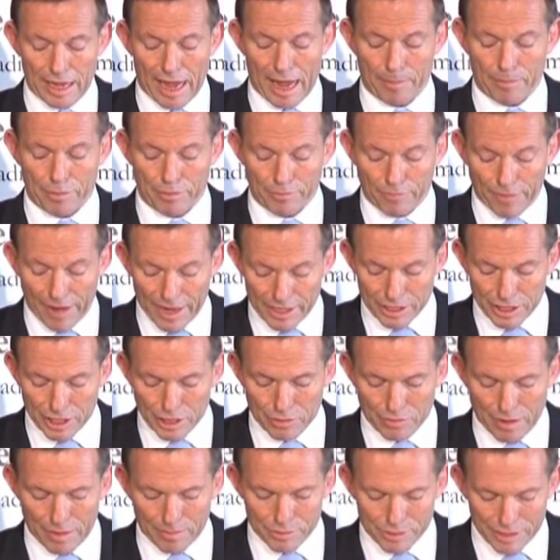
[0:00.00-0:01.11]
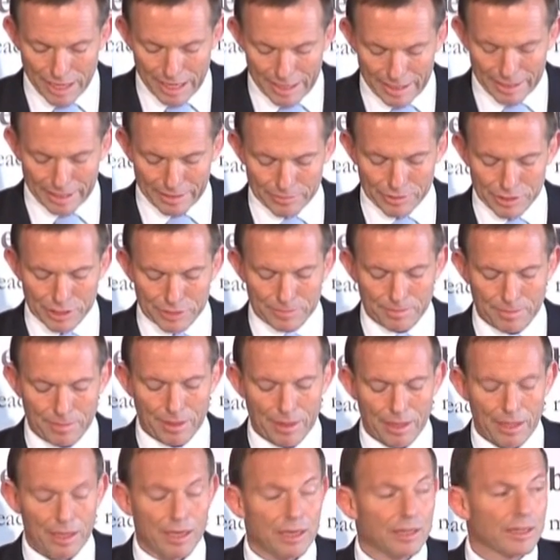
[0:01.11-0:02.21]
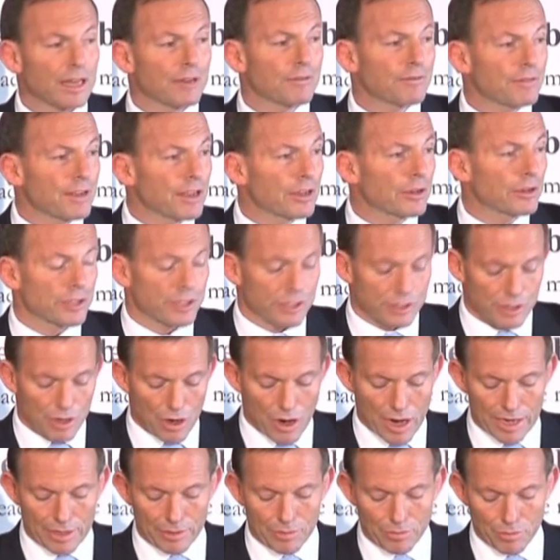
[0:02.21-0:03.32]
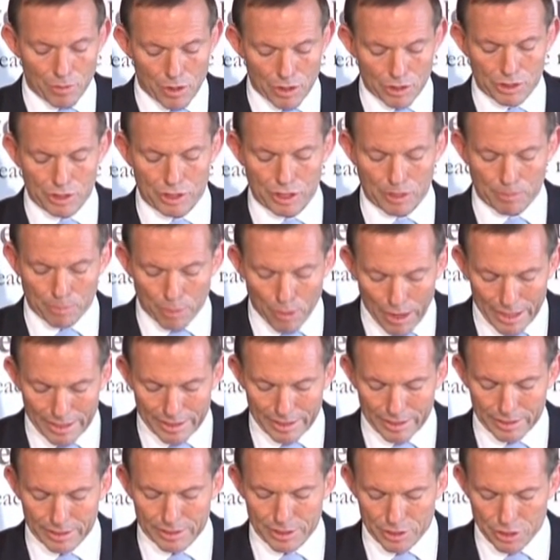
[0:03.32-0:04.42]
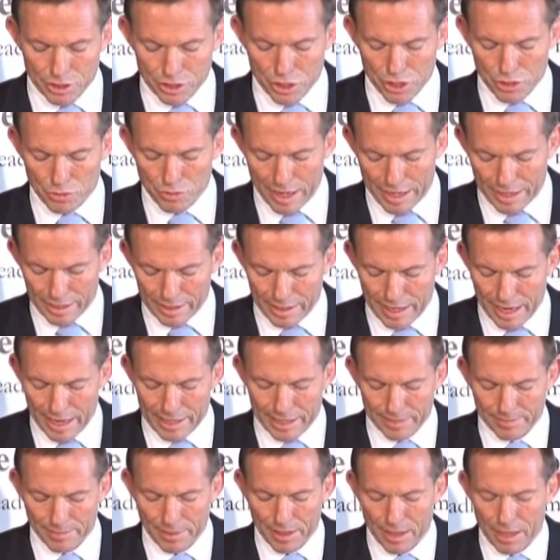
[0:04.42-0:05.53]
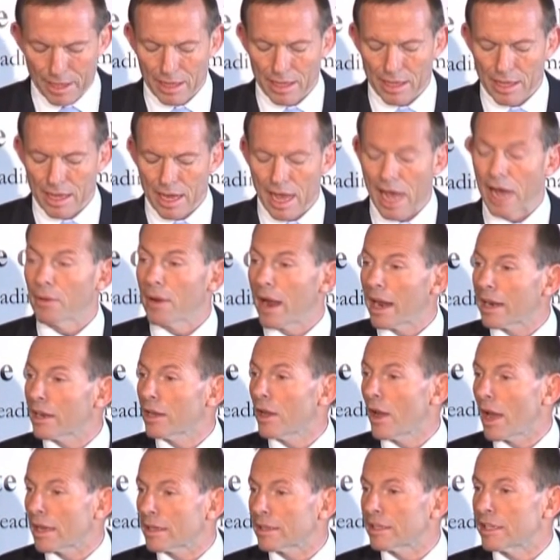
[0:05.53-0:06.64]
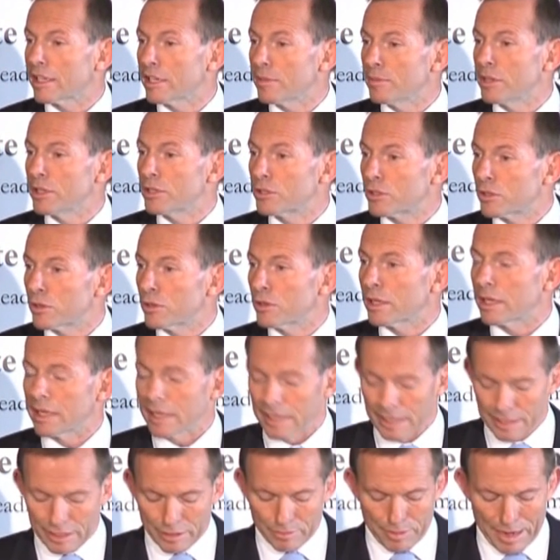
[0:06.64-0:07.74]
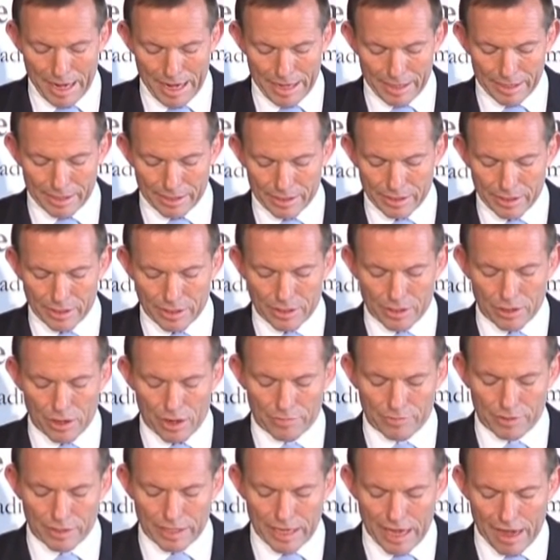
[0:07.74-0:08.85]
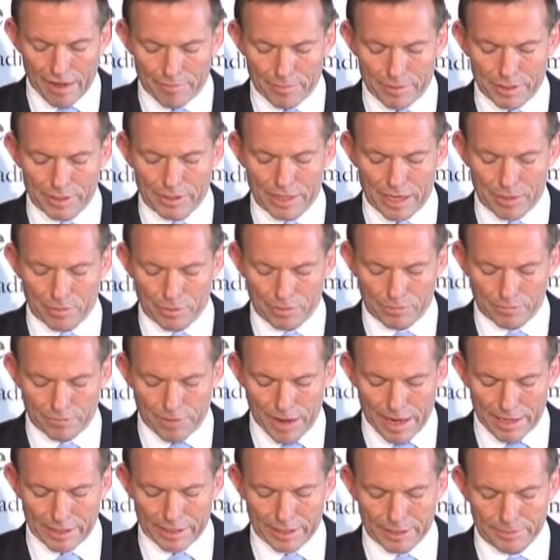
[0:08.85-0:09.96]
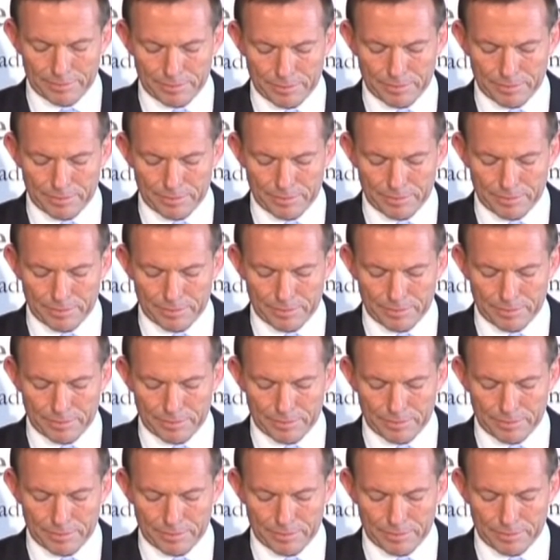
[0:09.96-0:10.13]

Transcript: and professional representatives that Finkelstein wants appointed to the new regulator are unlikely to be truly independent of the government that will fund it.